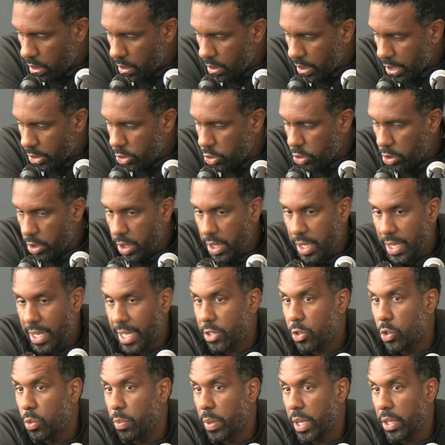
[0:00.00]
naturally he
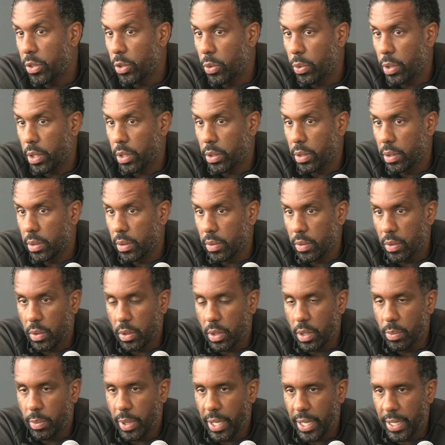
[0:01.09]
likes to make the run
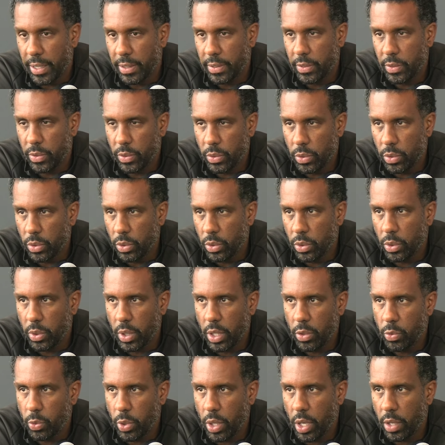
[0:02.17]
in behind, you know,
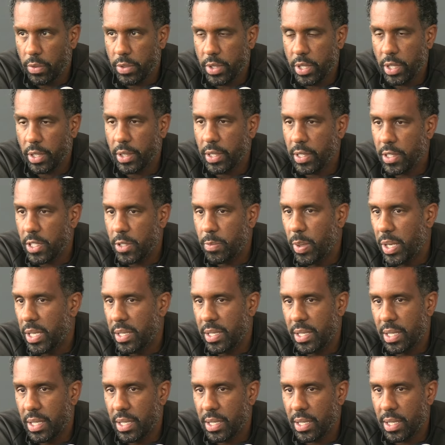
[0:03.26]
and we have certain
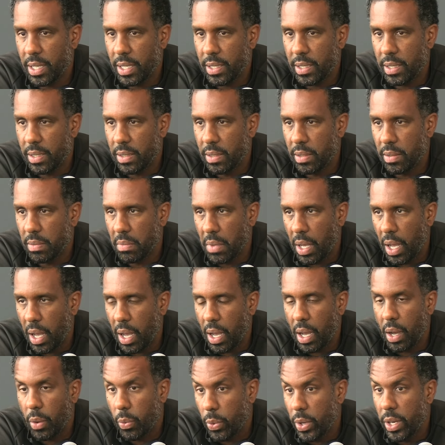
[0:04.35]
spaces that
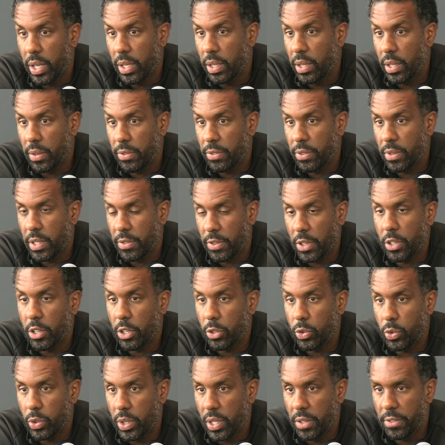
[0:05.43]
are really
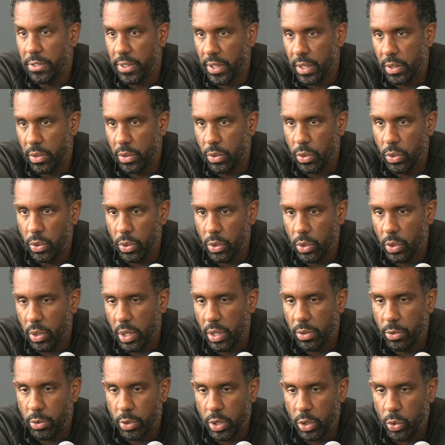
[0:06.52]
difficult to defend. You know,
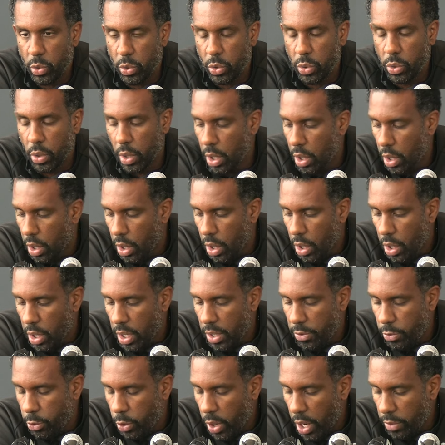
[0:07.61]
if
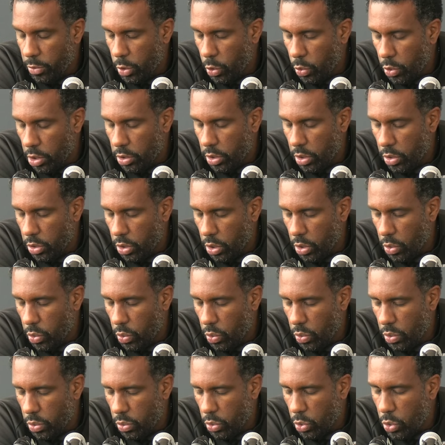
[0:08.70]
we have
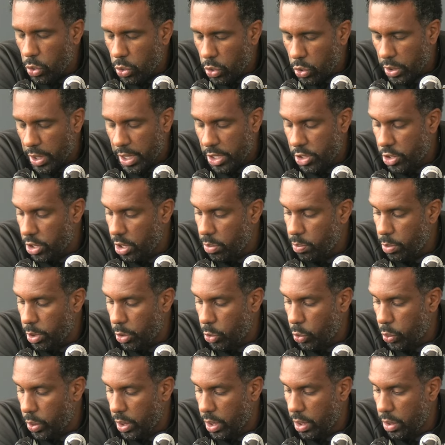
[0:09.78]
the good connection
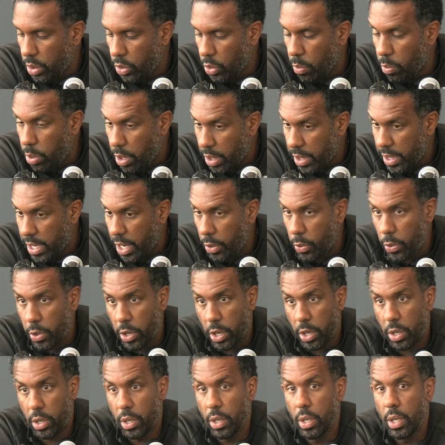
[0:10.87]
between the ball
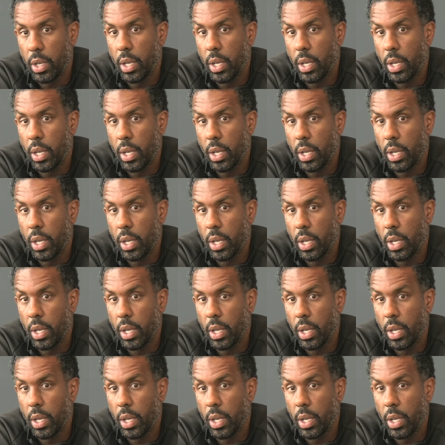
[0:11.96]
carrier